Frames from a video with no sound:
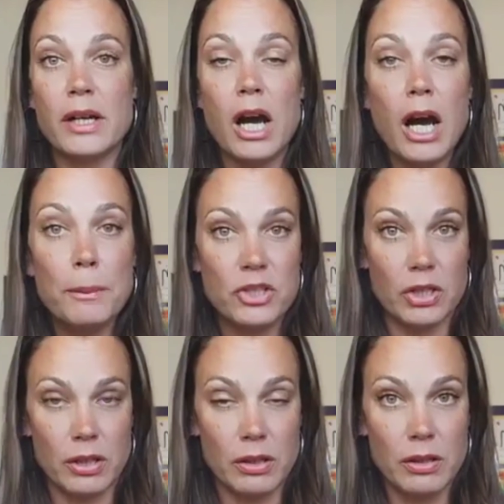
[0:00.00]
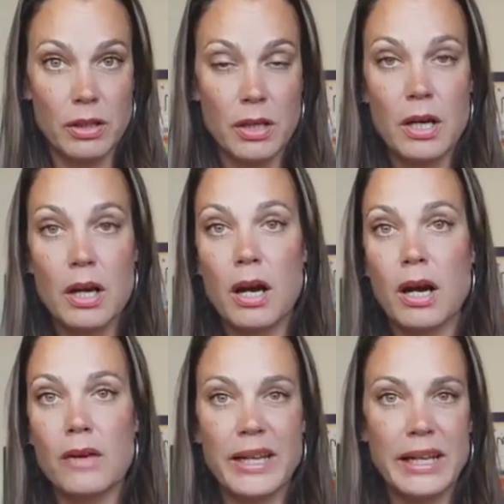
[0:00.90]
option
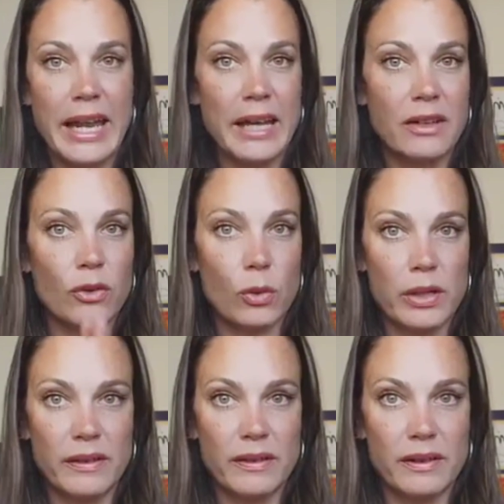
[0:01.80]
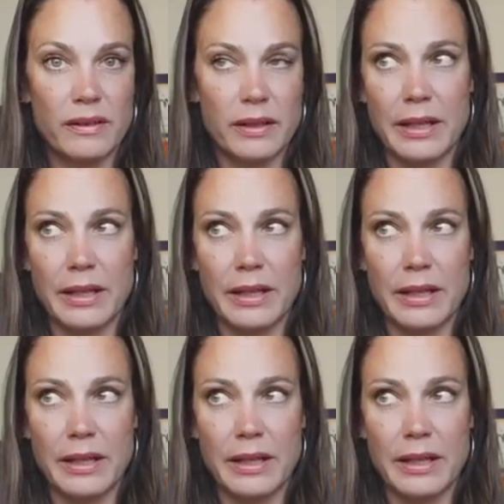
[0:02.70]
of enhanced or assisted.